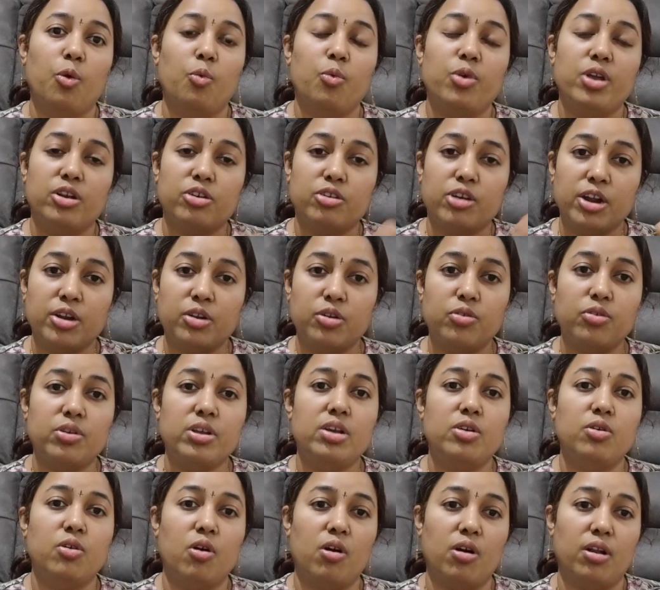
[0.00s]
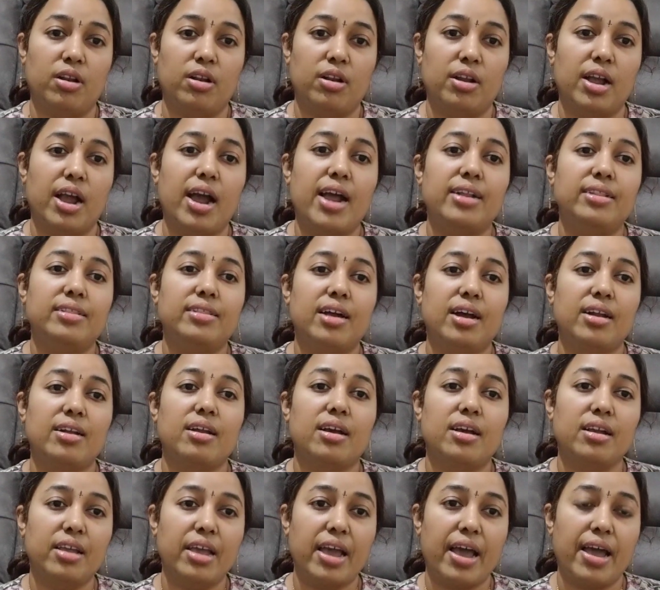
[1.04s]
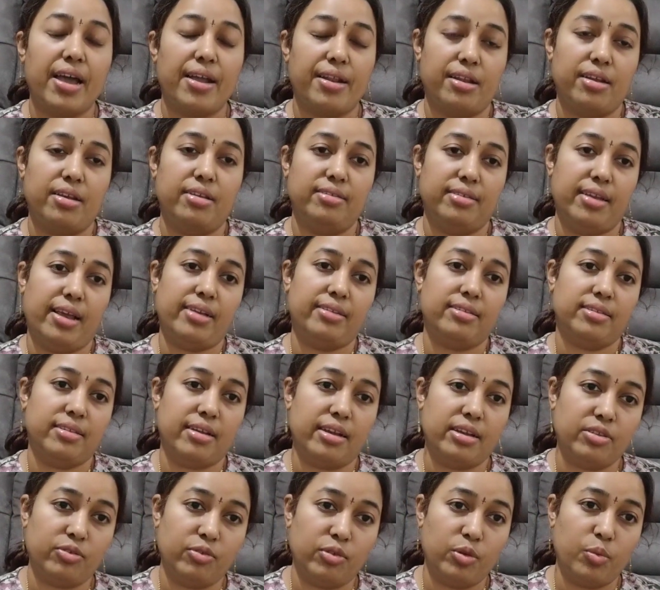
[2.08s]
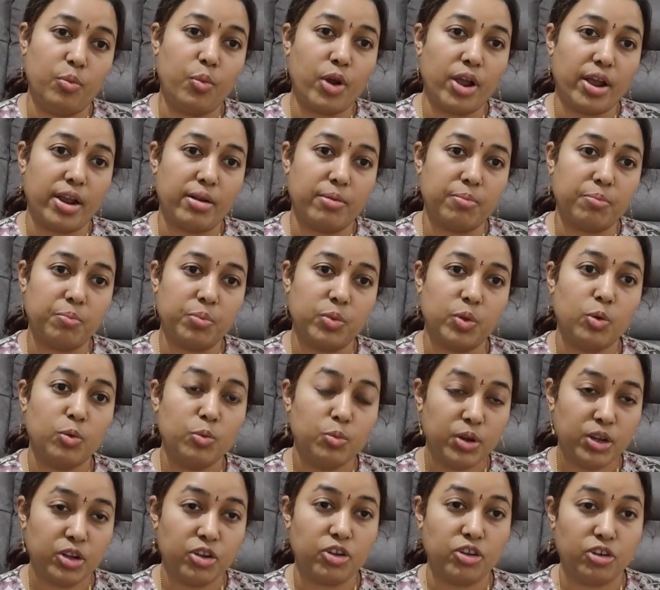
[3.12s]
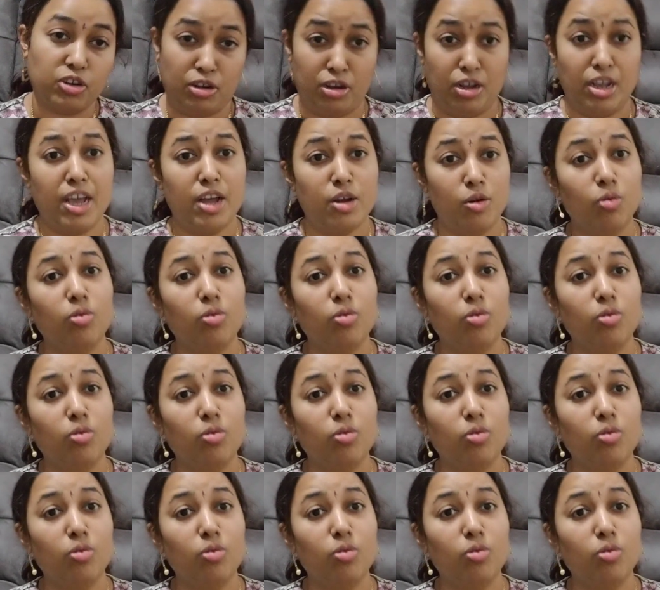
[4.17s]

we are trying to recall. And that again is exercise for the brain, which can